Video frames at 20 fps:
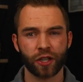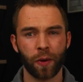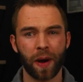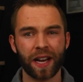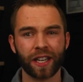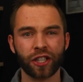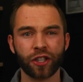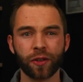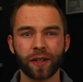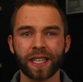So
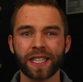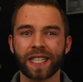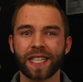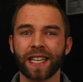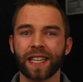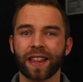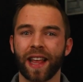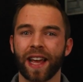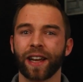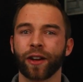as you can
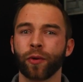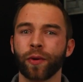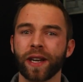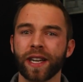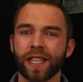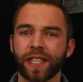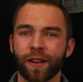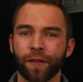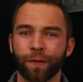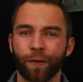see,
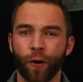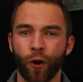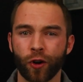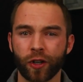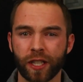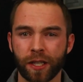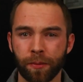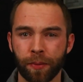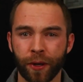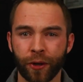Litecoin is a
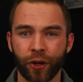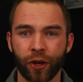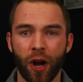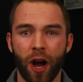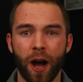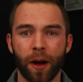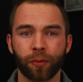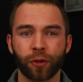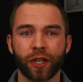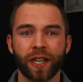far superior
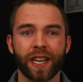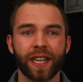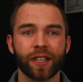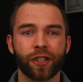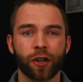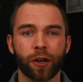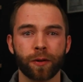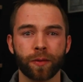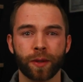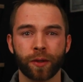option
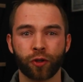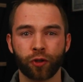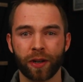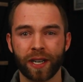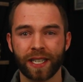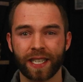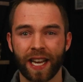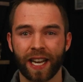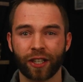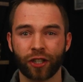in terms of
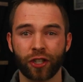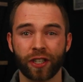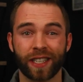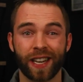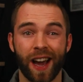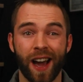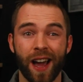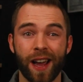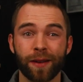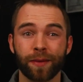transaction
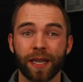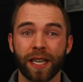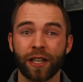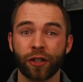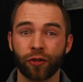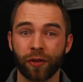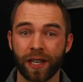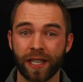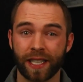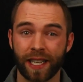times
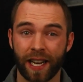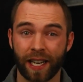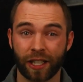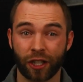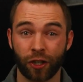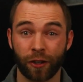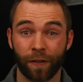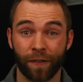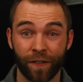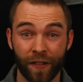and
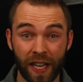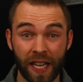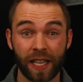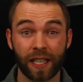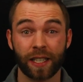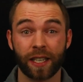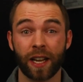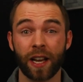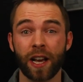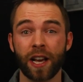transaction
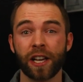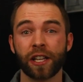fees.